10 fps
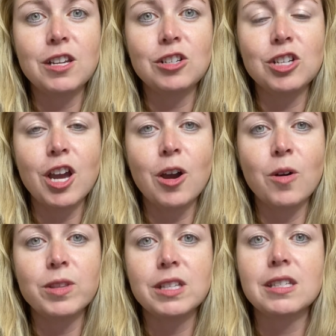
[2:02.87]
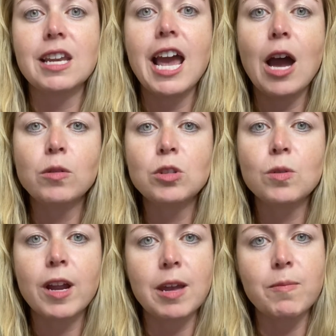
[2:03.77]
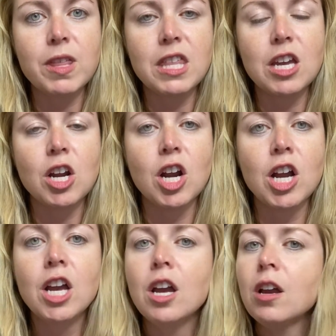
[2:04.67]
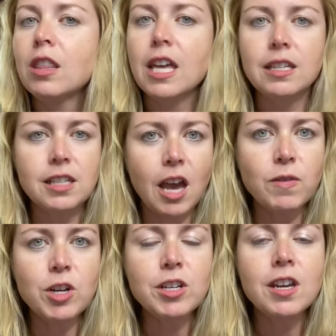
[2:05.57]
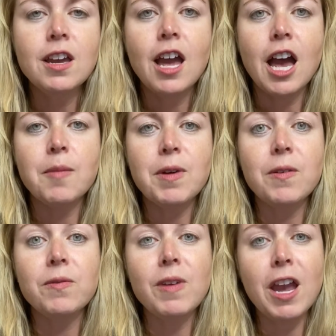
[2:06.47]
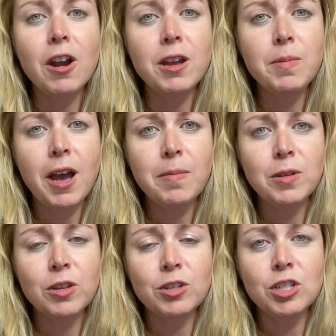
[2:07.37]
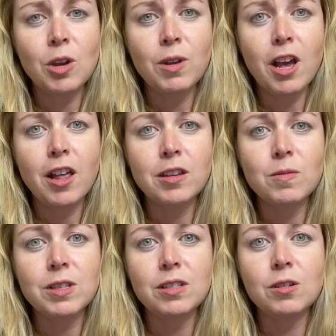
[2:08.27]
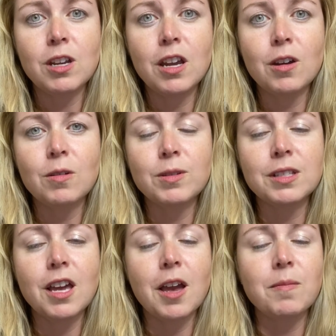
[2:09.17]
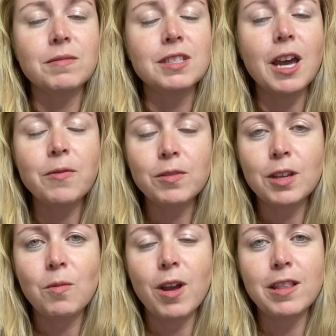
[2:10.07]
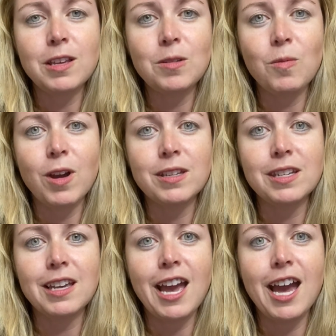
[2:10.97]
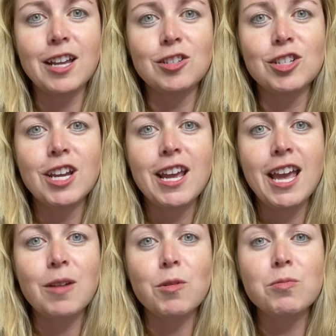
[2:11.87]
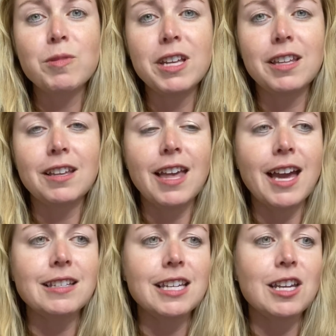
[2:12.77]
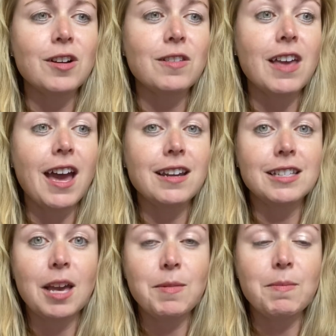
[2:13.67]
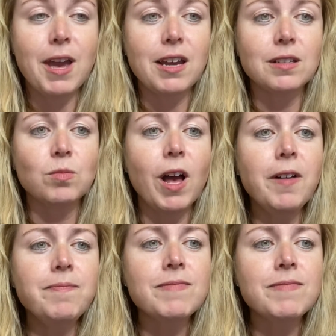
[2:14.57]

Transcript: show. This is an outdoor amphitheater that is covered. A very popular show at Hollywood Studios. Definitely one that you want to catch. And we're really glad to hear that is coming back as well.